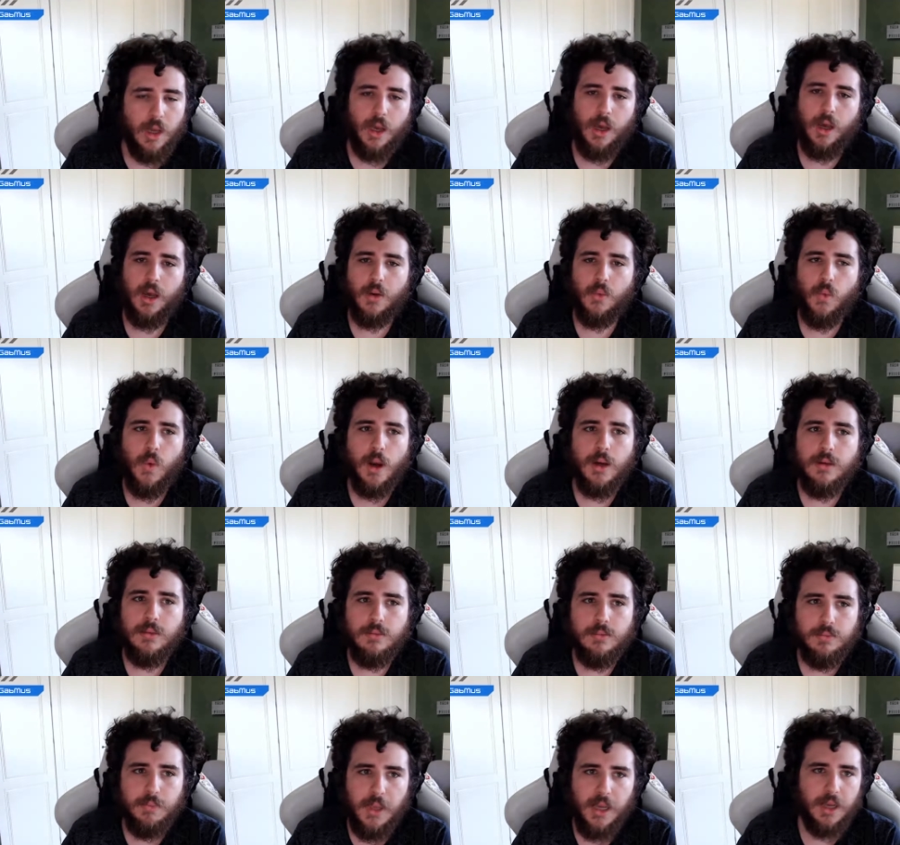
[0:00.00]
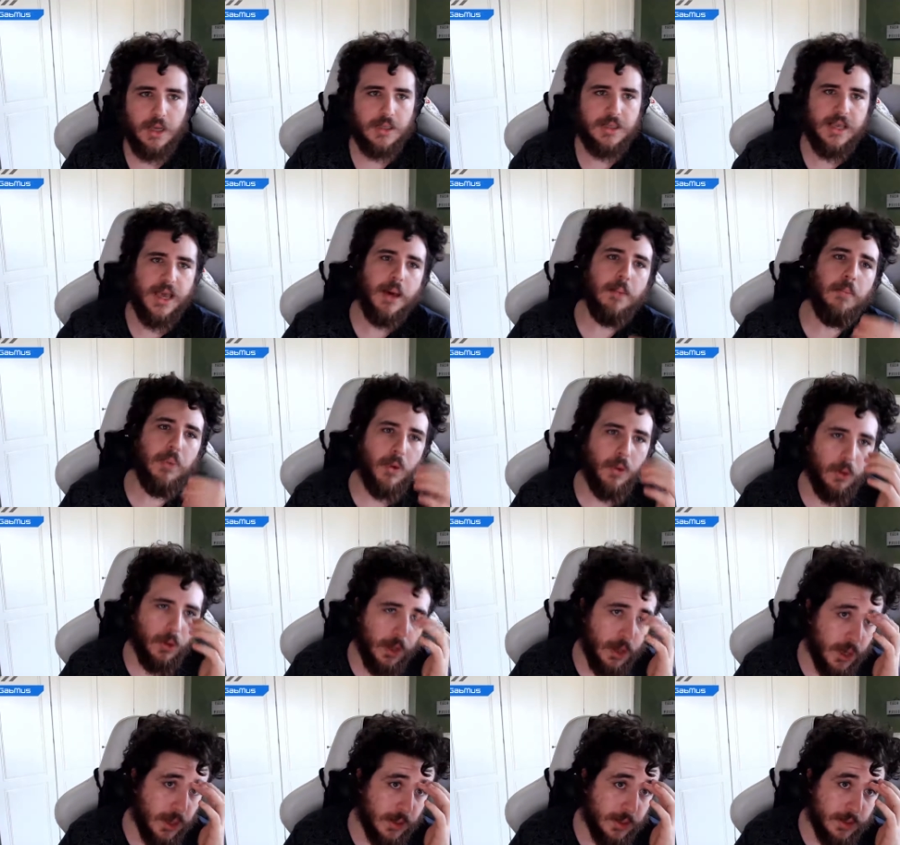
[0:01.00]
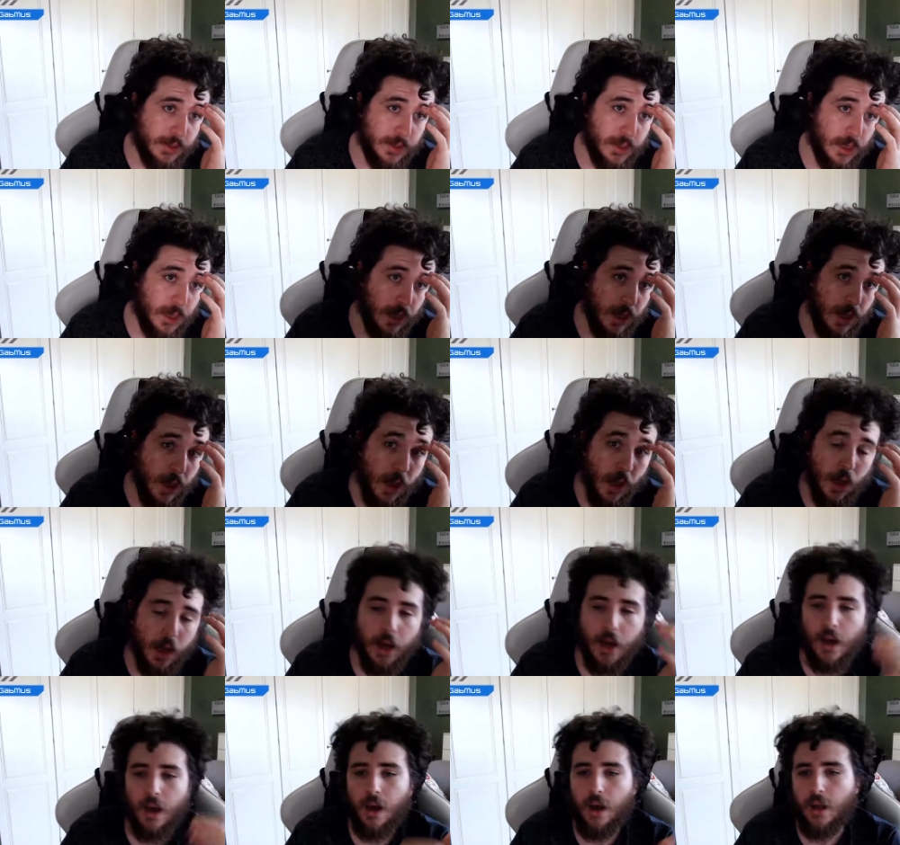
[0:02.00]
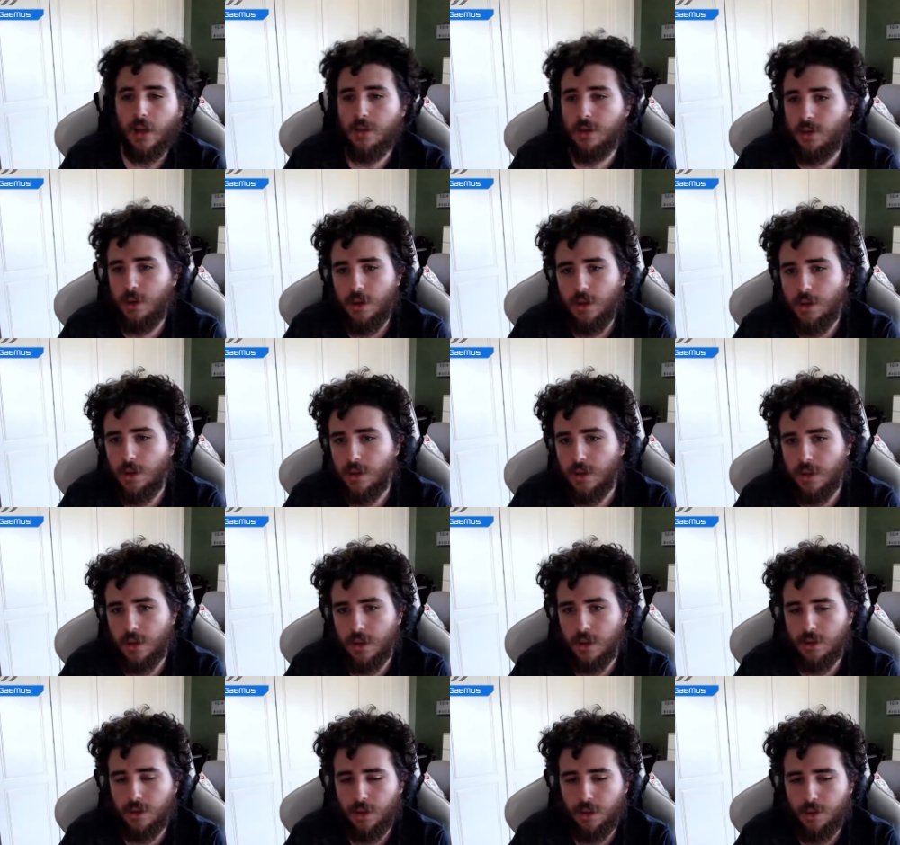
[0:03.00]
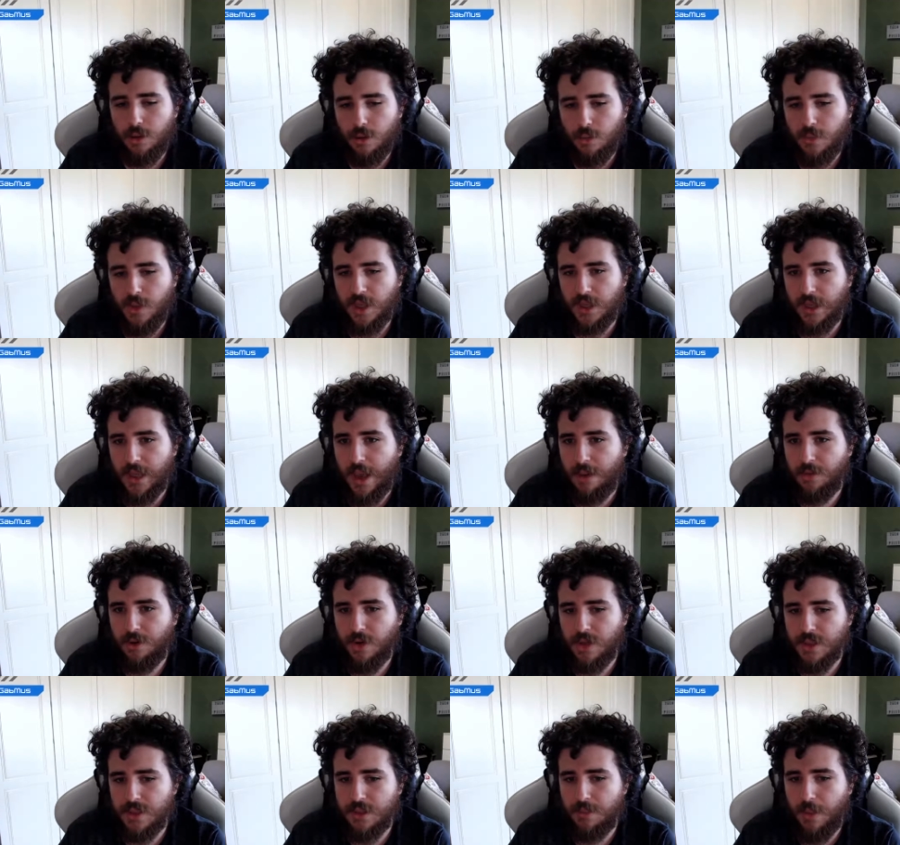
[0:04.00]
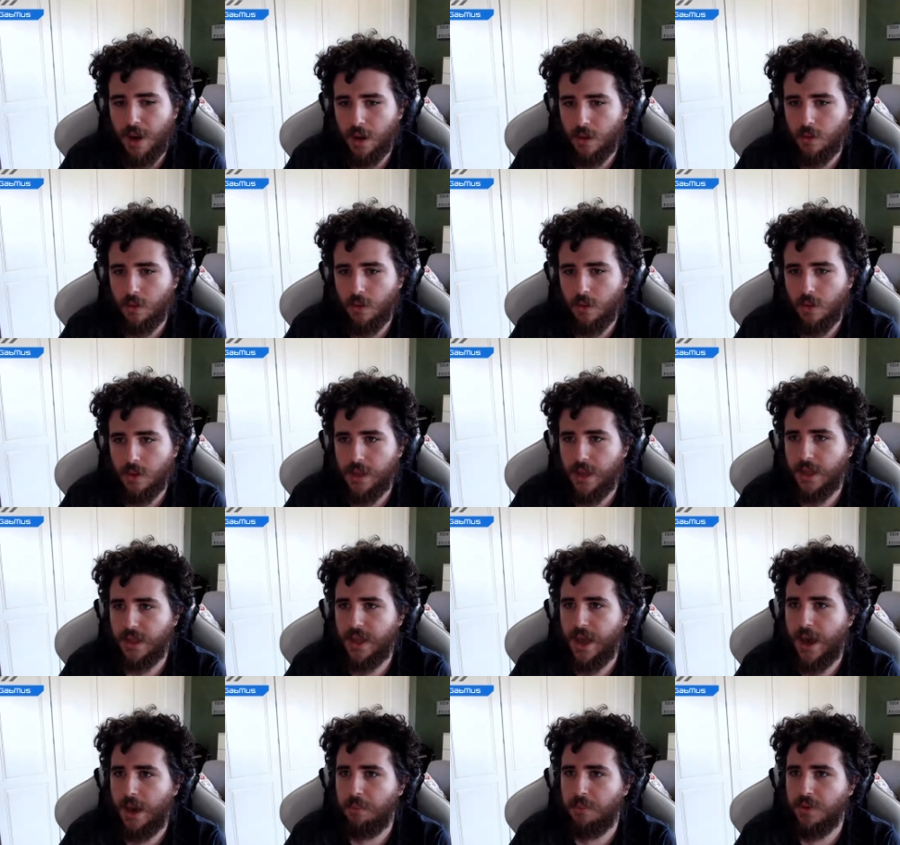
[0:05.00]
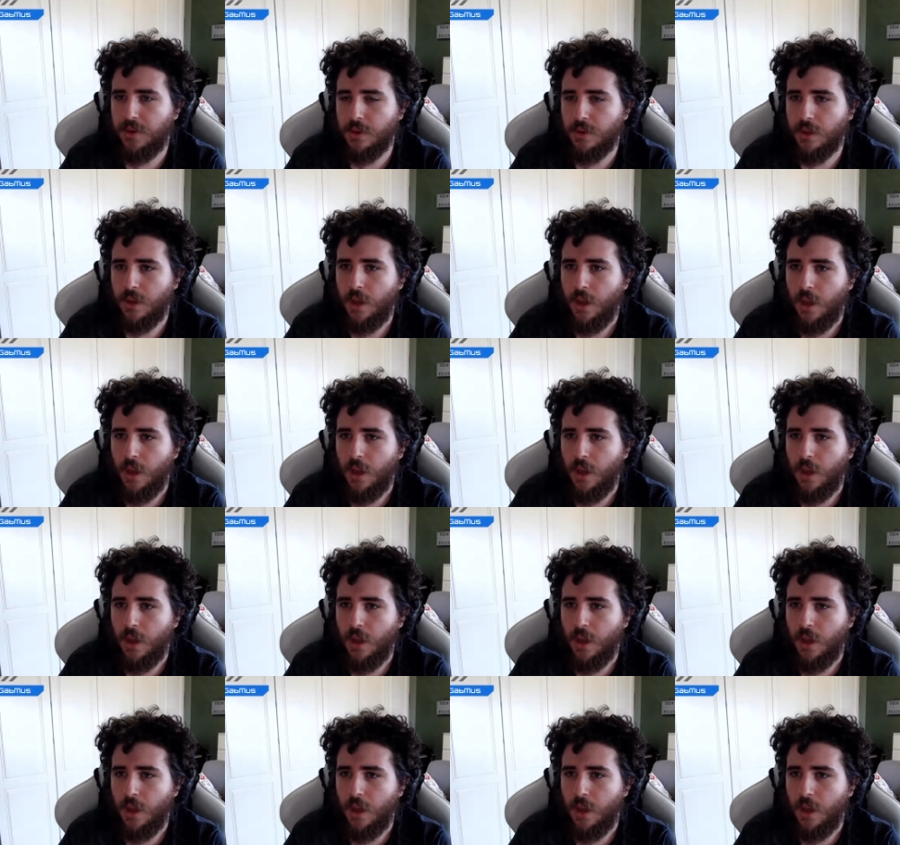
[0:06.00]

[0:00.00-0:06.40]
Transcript: One big example is the 30-bit libraries debacle that happened.